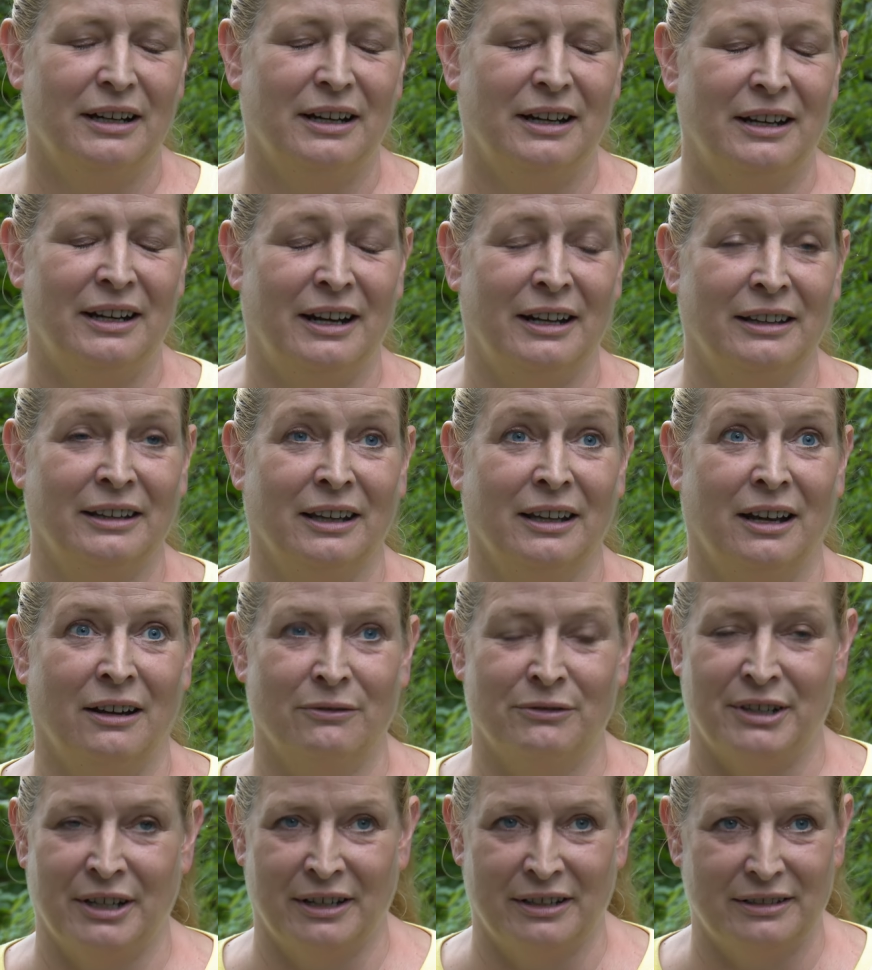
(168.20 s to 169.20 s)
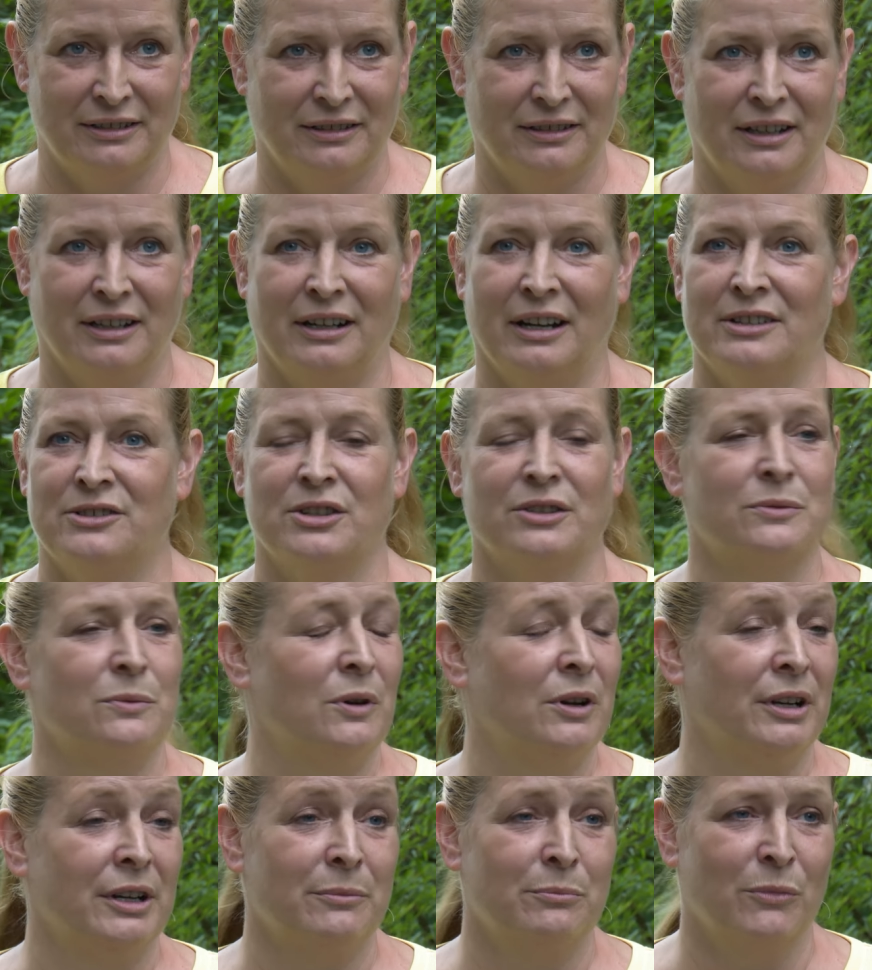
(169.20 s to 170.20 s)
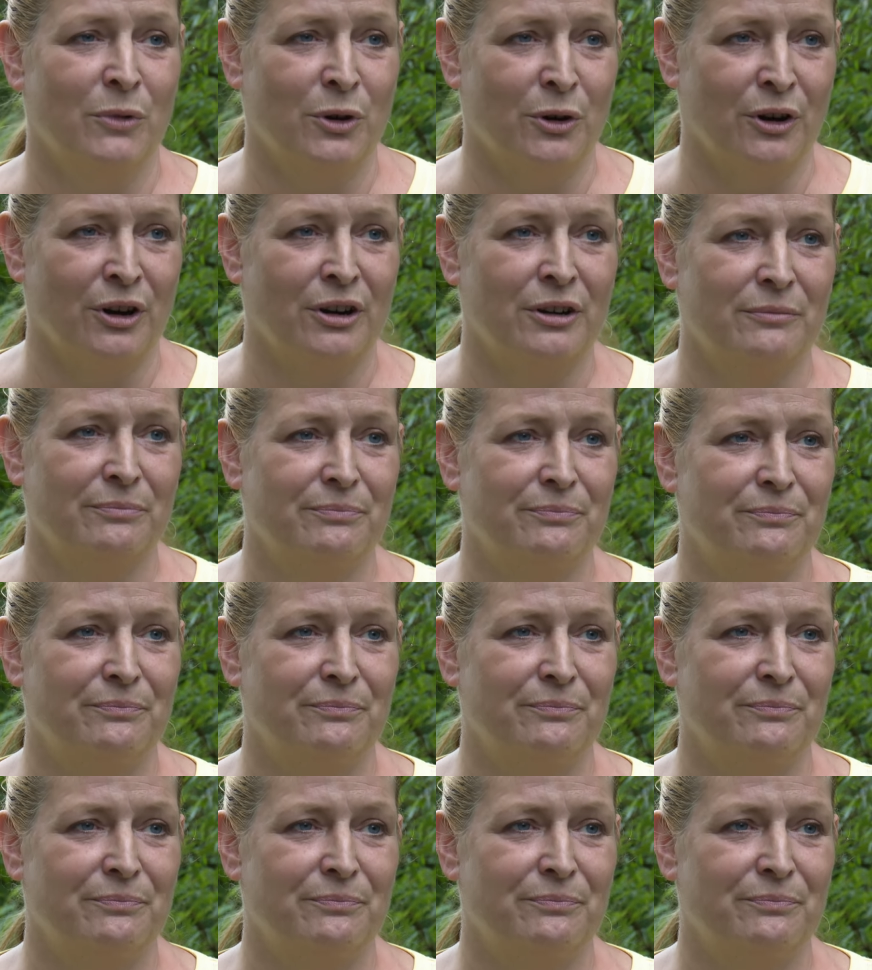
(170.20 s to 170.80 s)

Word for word: And I loved it, and I just wanted more.